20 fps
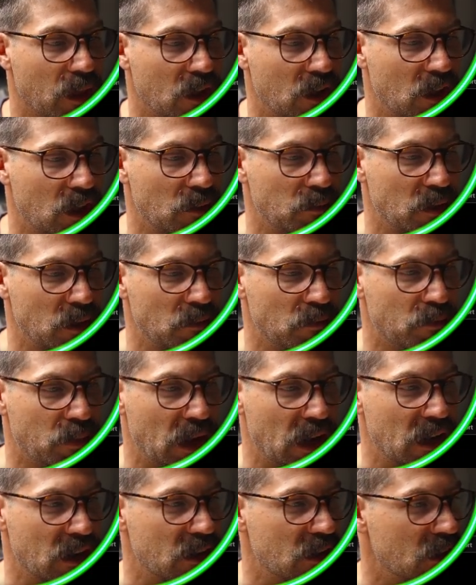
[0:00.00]
Could have been
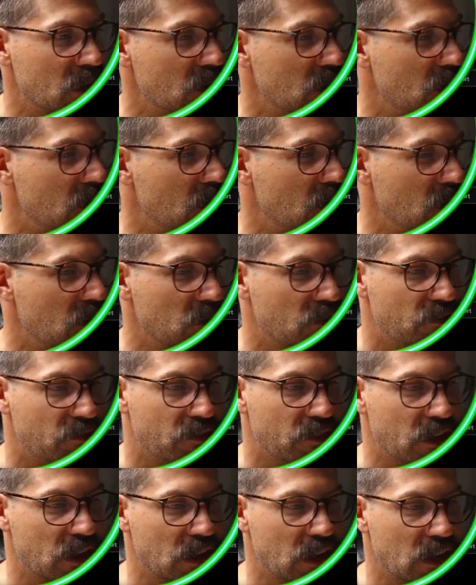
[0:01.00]
better
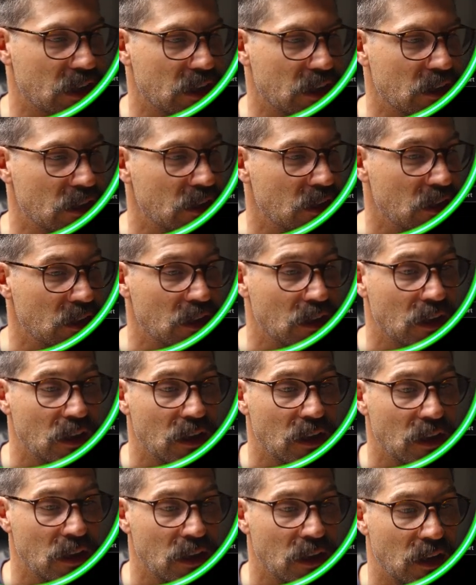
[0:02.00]
if I
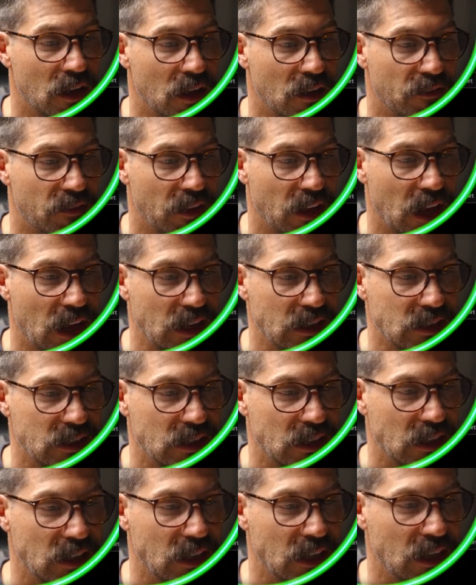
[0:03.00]

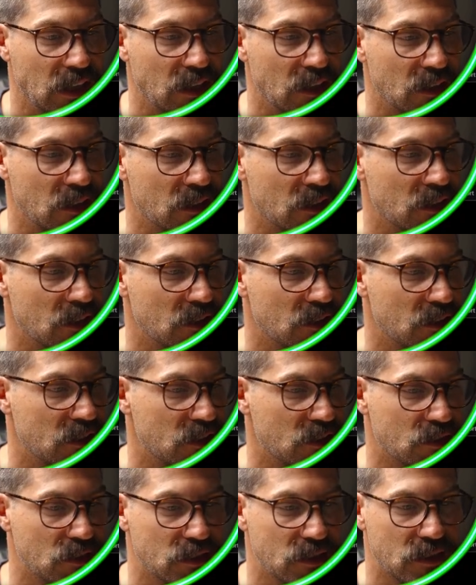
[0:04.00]
exited here.
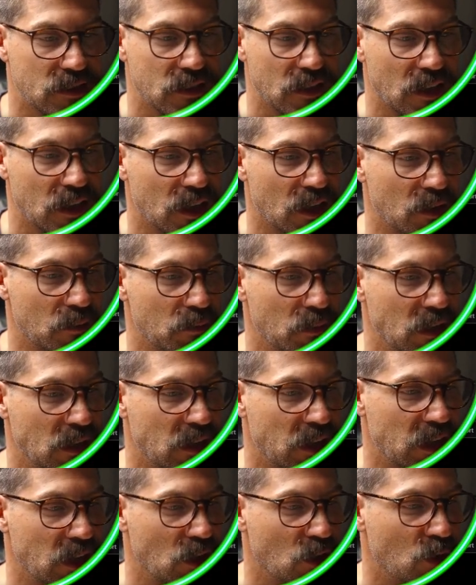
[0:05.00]
This was
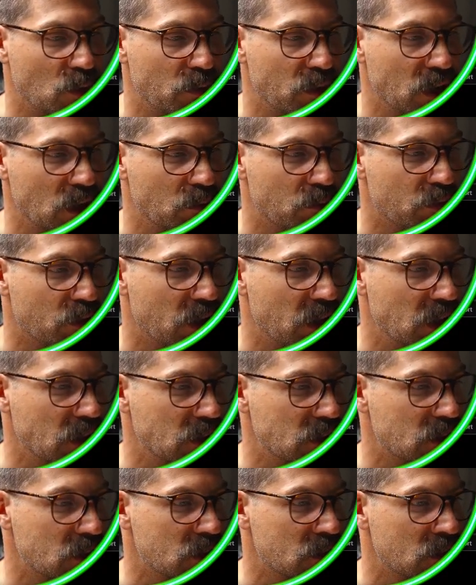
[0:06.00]
midnight opening
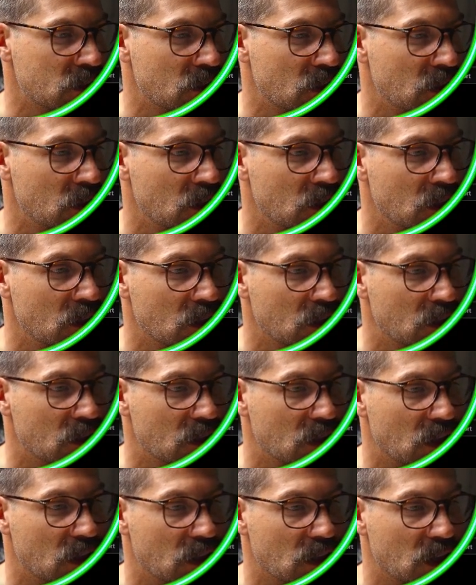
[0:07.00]
price. Could
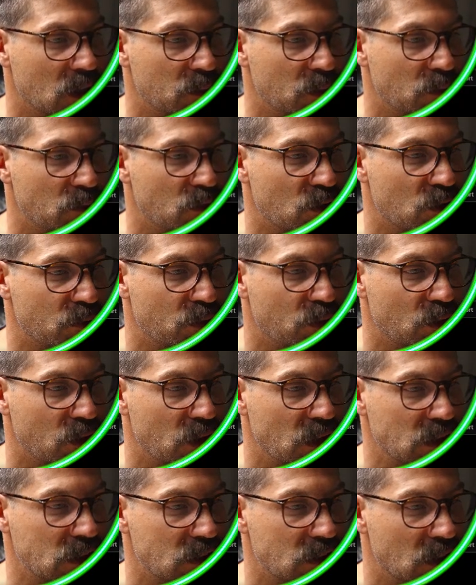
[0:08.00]
have got a couple more
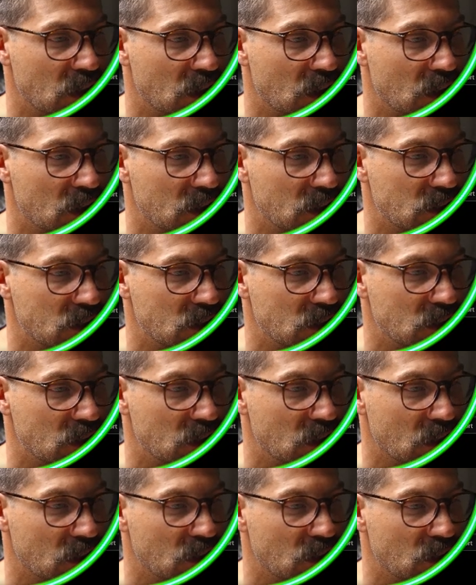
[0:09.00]
points there. Let's see,
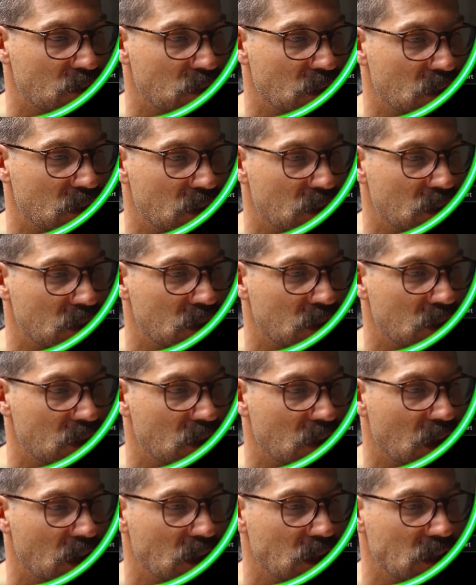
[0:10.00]
that could have been
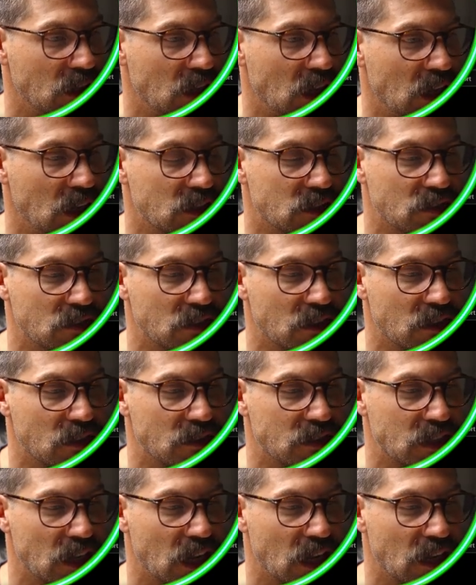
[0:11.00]
98, so another
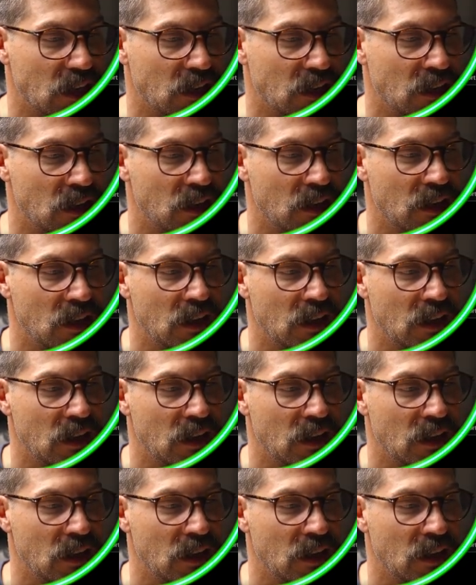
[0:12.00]
10.